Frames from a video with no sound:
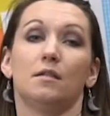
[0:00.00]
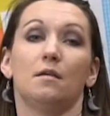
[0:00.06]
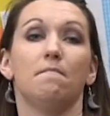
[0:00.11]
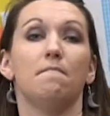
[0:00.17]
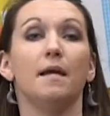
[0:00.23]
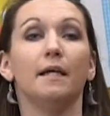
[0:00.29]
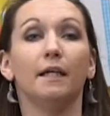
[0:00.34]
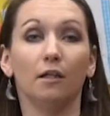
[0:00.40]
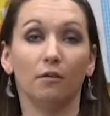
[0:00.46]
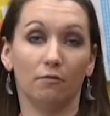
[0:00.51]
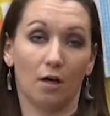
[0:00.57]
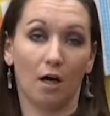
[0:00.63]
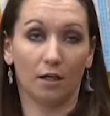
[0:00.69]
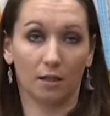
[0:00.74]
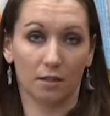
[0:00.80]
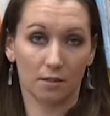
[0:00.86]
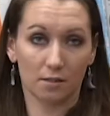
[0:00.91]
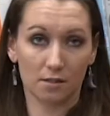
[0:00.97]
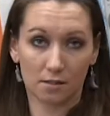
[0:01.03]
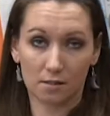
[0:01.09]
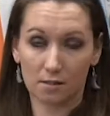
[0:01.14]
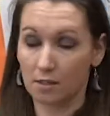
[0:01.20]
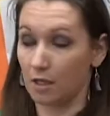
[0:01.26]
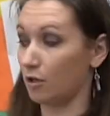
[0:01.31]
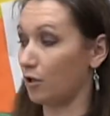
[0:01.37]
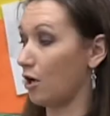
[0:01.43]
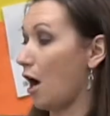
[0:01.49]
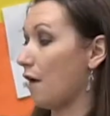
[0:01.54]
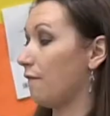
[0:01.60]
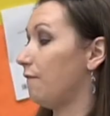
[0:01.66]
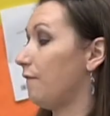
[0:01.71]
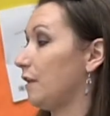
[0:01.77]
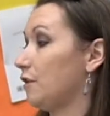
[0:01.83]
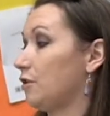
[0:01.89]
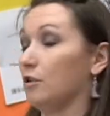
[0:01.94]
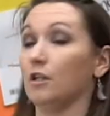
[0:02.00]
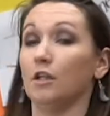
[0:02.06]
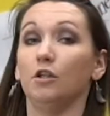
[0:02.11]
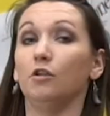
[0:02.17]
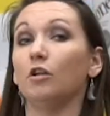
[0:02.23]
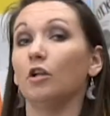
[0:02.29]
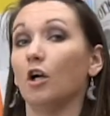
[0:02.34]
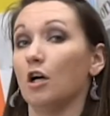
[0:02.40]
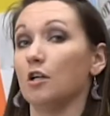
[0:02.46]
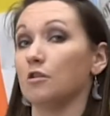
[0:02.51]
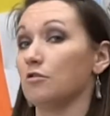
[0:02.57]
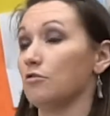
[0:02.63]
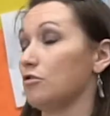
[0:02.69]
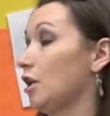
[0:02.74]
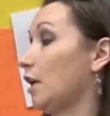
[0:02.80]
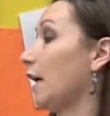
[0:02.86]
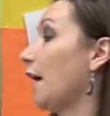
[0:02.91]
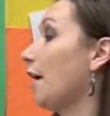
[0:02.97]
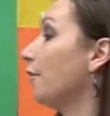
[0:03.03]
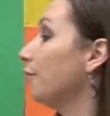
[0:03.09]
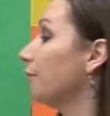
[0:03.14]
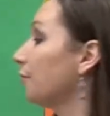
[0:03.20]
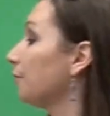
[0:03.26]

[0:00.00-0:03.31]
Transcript: and making rockets that are nonfiction that you can also check out.